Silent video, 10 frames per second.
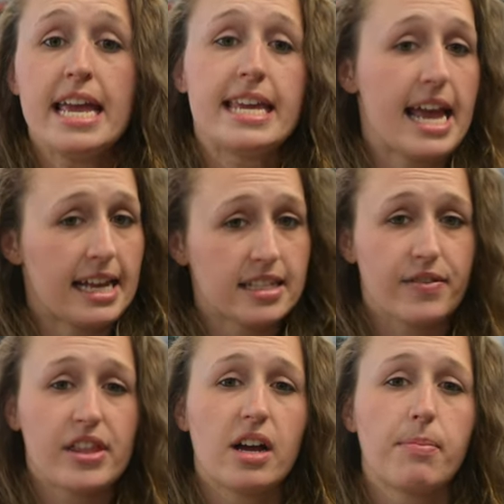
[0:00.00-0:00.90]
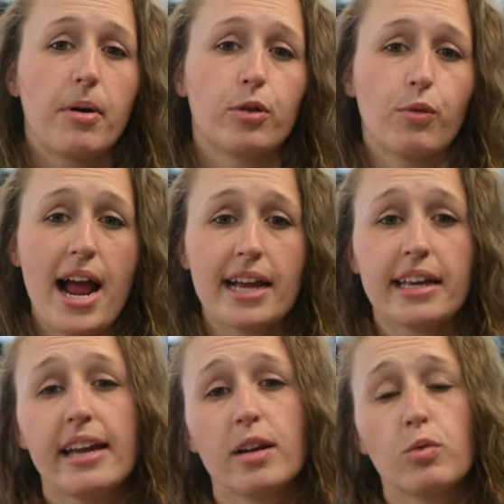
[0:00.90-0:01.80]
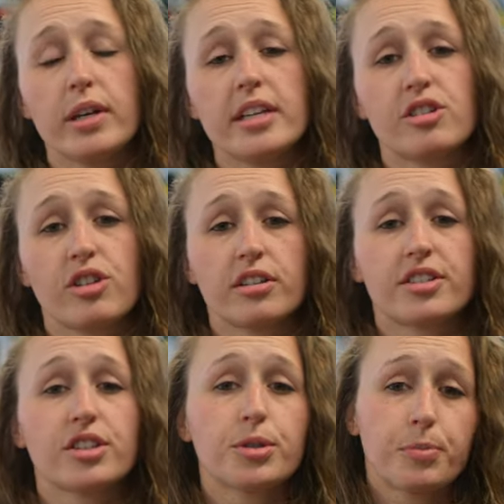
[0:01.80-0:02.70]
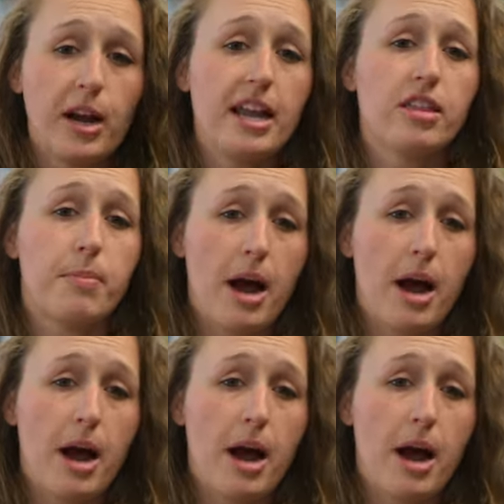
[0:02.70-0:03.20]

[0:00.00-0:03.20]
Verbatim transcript: He hangs everything up on the rack and when he starts spraying the